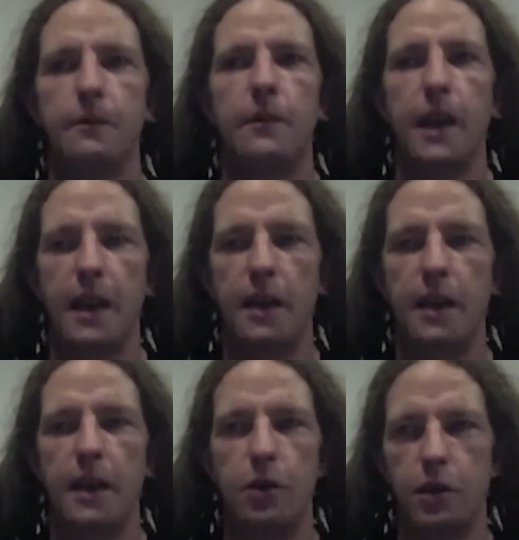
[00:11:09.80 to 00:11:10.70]
they're going to
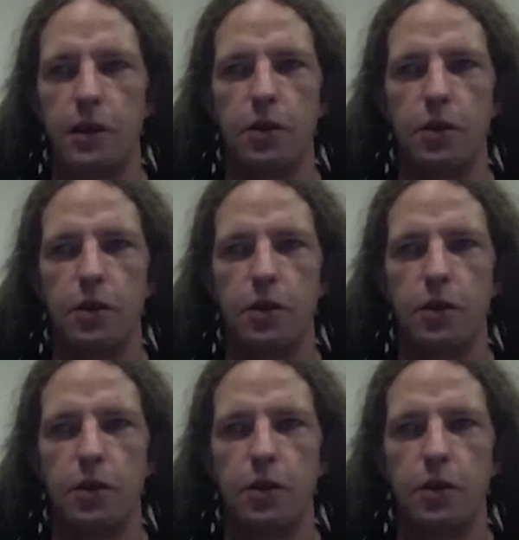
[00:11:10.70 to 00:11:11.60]
be talking to on
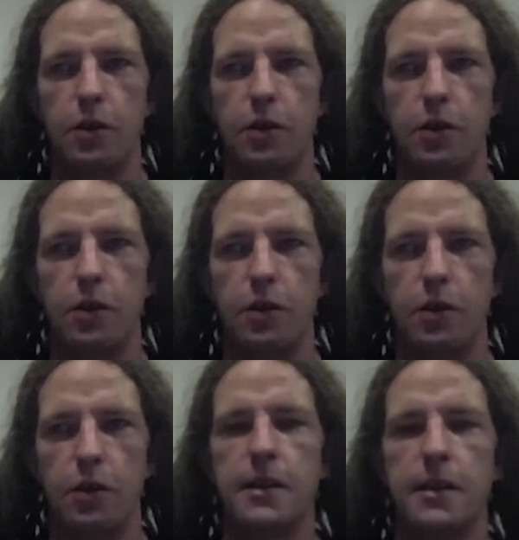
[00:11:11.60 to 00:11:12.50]
a regular
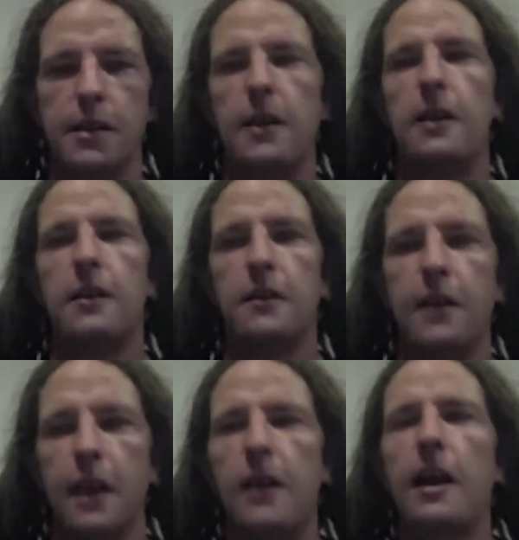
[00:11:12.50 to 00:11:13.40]
basis.
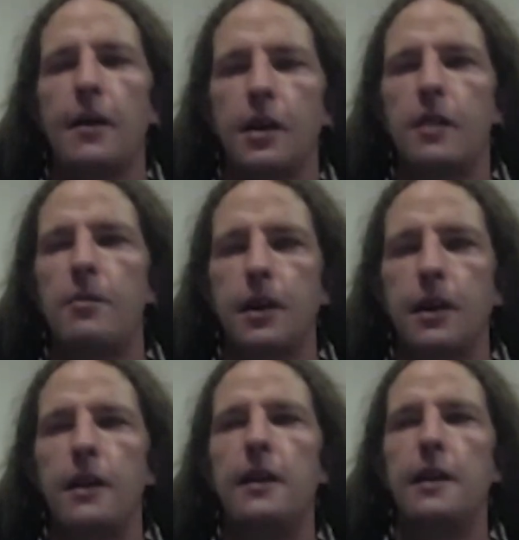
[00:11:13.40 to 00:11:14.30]
They're going to have a
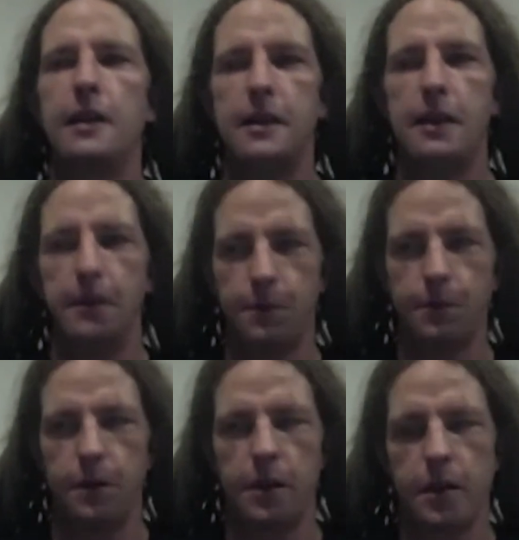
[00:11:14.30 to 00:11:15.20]
completely
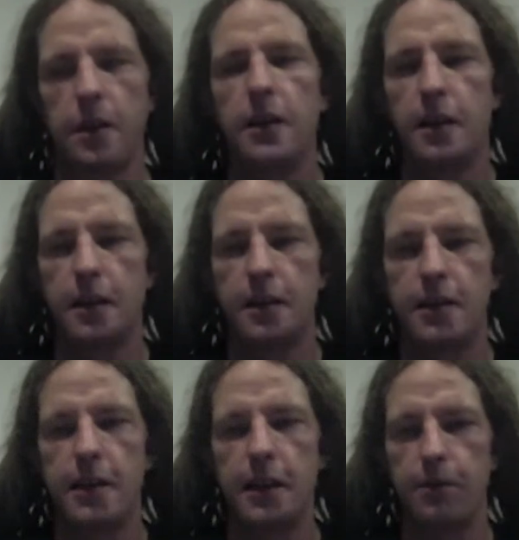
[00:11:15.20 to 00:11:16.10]
different
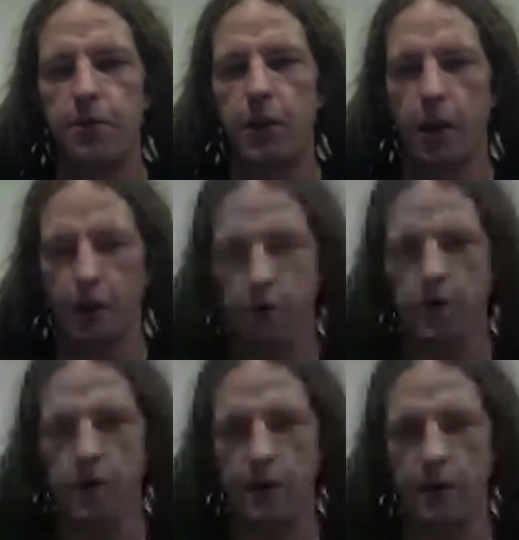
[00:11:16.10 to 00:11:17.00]
set of
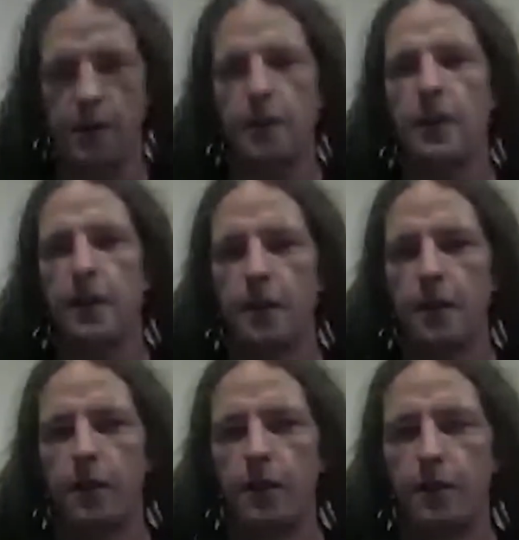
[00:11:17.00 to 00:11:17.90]
priorities
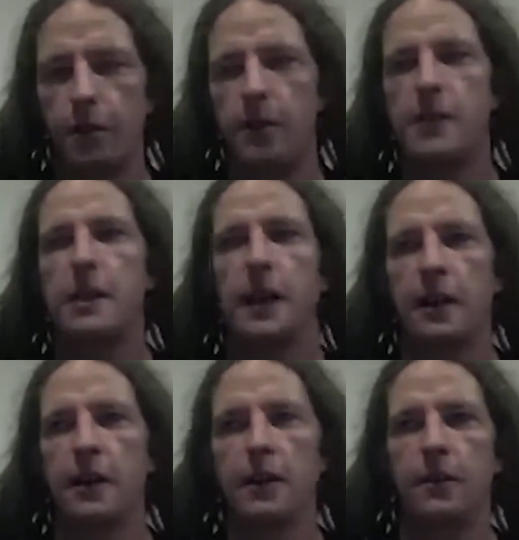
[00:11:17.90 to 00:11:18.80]
from these kind
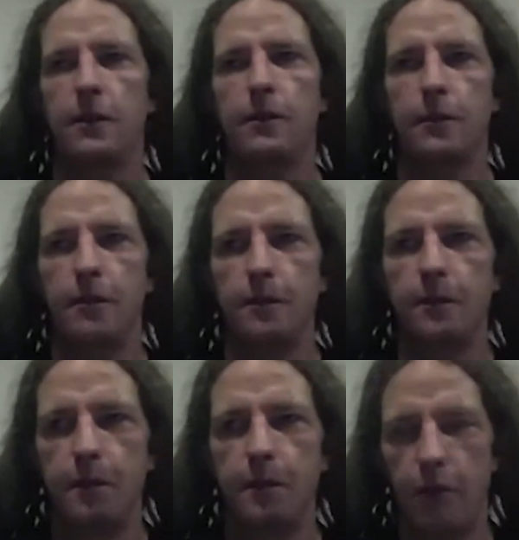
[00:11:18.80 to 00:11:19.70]
of
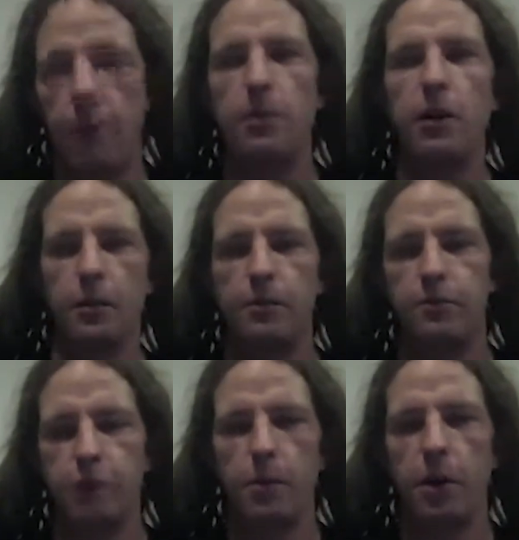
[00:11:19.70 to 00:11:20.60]
very pro
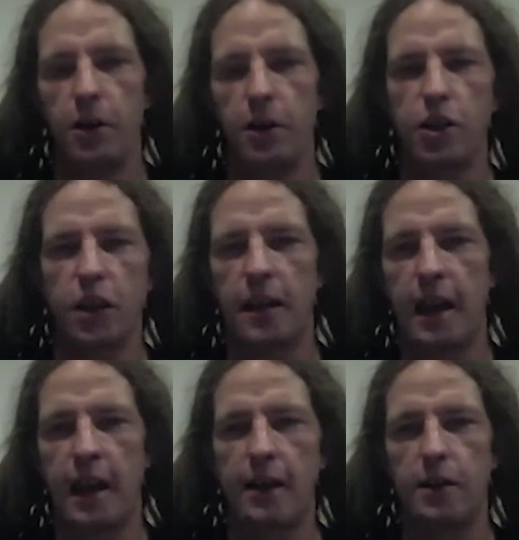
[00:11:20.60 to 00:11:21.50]
blockchain
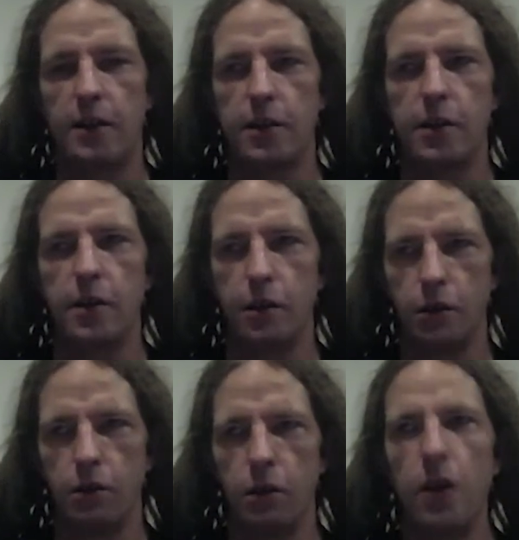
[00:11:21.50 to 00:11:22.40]
hackers
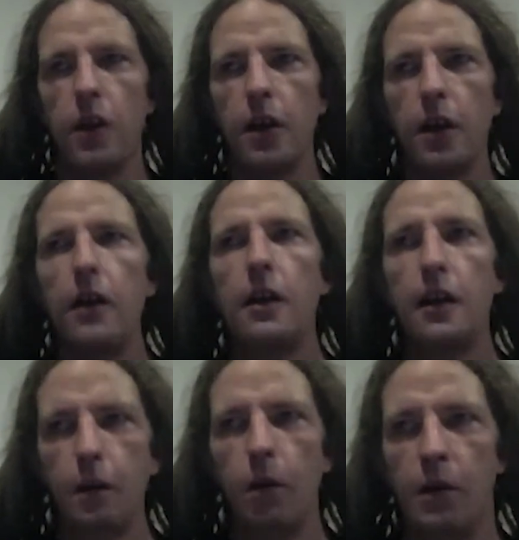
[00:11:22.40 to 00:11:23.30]
who,
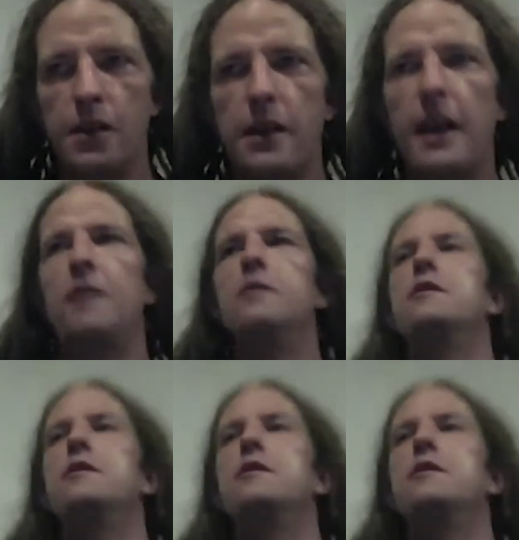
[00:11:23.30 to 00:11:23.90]
once again, in